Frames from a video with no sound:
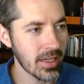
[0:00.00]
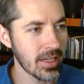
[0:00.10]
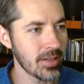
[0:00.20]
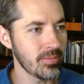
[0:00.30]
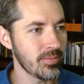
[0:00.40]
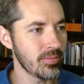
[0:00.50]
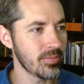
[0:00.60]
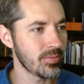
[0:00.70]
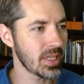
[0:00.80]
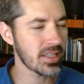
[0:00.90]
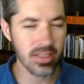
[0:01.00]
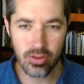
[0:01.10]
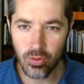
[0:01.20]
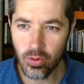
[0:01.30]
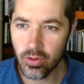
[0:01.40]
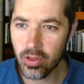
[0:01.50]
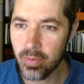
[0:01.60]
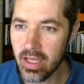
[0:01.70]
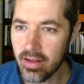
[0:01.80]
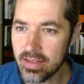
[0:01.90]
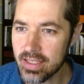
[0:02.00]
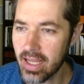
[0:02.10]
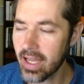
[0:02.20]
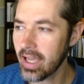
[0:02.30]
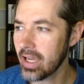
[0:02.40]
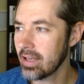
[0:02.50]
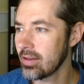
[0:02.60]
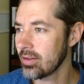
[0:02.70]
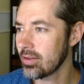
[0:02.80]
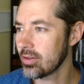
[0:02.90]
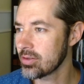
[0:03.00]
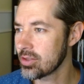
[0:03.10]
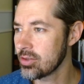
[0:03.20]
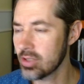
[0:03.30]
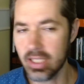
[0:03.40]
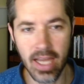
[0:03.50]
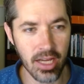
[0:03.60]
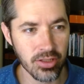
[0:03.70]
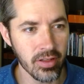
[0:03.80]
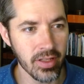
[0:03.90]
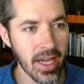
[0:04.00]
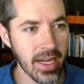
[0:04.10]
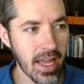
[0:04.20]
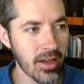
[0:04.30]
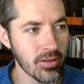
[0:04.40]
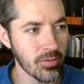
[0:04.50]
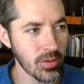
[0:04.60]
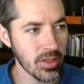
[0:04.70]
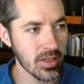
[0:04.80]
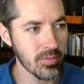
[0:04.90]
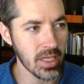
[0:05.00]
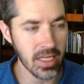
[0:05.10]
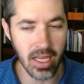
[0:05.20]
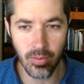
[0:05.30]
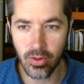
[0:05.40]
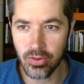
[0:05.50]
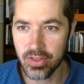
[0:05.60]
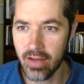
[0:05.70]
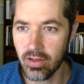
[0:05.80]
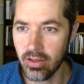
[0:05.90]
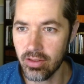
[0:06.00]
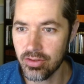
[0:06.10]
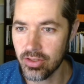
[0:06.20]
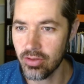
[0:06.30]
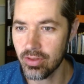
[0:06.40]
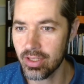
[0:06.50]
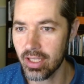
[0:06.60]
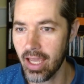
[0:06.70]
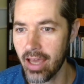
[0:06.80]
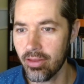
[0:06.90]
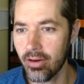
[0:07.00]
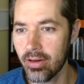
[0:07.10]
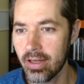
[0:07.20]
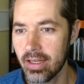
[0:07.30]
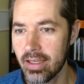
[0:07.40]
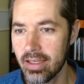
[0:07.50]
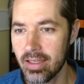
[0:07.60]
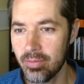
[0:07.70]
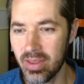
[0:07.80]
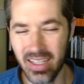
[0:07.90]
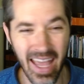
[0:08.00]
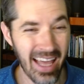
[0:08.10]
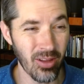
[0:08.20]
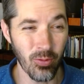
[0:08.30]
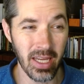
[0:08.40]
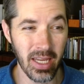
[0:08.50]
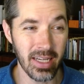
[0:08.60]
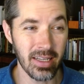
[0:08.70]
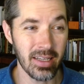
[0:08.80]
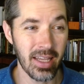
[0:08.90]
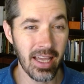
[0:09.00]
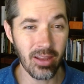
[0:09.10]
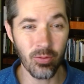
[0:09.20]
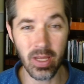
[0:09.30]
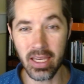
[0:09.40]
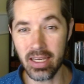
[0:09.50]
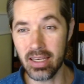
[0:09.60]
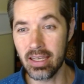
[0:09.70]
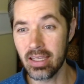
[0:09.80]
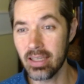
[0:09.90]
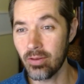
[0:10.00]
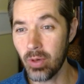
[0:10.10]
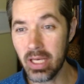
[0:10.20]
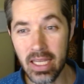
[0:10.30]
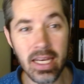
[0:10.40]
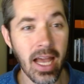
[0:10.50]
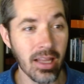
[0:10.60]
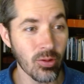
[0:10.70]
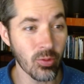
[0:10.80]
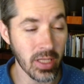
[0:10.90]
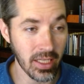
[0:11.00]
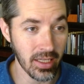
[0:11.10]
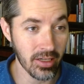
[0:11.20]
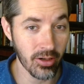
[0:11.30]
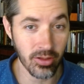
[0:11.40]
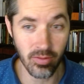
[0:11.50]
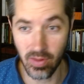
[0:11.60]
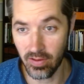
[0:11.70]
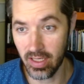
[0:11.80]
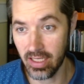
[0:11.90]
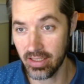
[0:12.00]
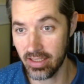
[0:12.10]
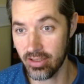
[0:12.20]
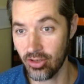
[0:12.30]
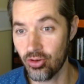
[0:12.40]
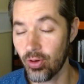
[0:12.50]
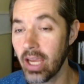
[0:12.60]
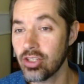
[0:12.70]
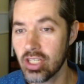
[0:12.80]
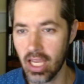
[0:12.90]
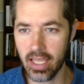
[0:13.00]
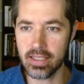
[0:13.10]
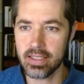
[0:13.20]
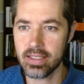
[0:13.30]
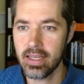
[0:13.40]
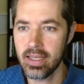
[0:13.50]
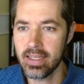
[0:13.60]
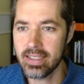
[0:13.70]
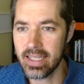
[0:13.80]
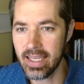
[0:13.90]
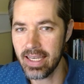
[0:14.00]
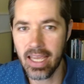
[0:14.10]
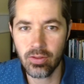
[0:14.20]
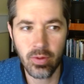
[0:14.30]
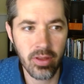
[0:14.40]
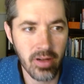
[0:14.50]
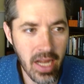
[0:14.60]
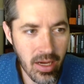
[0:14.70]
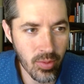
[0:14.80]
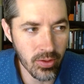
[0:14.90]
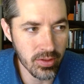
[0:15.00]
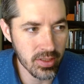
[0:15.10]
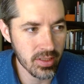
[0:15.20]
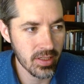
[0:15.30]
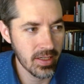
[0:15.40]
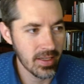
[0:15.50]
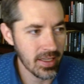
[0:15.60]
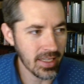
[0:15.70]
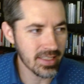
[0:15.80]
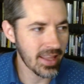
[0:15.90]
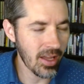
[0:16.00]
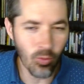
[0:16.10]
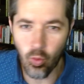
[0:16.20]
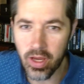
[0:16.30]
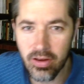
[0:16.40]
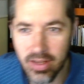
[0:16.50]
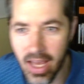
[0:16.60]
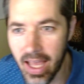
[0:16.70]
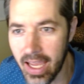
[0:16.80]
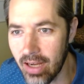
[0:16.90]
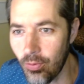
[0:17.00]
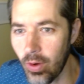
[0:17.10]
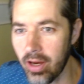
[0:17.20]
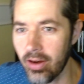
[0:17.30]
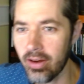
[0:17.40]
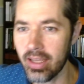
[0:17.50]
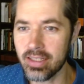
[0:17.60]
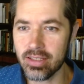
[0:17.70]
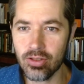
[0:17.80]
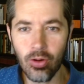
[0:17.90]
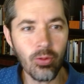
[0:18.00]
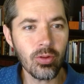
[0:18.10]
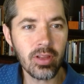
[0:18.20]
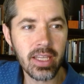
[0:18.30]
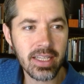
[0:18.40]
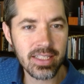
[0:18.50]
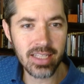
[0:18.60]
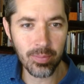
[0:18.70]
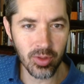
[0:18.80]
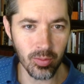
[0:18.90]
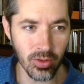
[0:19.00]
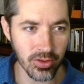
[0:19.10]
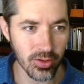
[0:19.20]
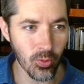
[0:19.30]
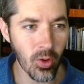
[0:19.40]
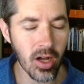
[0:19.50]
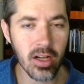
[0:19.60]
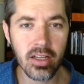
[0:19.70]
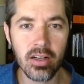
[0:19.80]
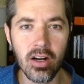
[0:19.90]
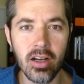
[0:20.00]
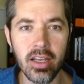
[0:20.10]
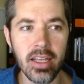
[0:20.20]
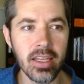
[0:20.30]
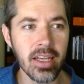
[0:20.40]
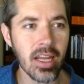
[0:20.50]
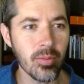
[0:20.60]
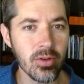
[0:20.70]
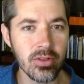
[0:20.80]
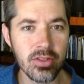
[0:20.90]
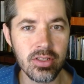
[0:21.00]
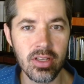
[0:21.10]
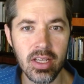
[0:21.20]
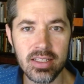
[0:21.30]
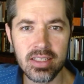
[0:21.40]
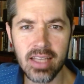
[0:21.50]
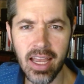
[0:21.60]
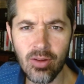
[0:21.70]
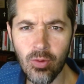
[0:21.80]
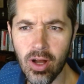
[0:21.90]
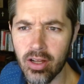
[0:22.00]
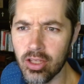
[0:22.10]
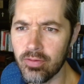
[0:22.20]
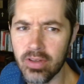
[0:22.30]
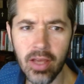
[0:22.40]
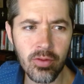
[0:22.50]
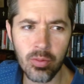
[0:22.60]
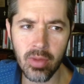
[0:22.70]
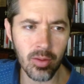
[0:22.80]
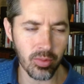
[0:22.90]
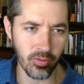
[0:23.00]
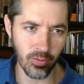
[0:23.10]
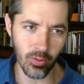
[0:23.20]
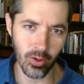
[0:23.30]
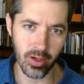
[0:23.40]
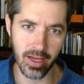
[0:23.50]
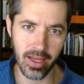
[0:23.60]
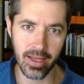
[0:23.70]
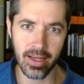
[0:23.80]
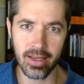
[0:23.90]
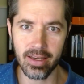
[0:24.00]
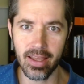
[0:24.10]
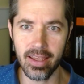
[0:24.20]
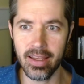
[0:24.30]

Um, because it's cooler to be outside. There's usually National Night Out when you can meet neighbors, have a good excuse to gather. But then Halloween, Halloween, we need Halloween in our communities. It's a great chance to connect with our neighbors. It's that weird night where it's totally acceptable to walk on a neighbor's sidewalk you've never met before and uh,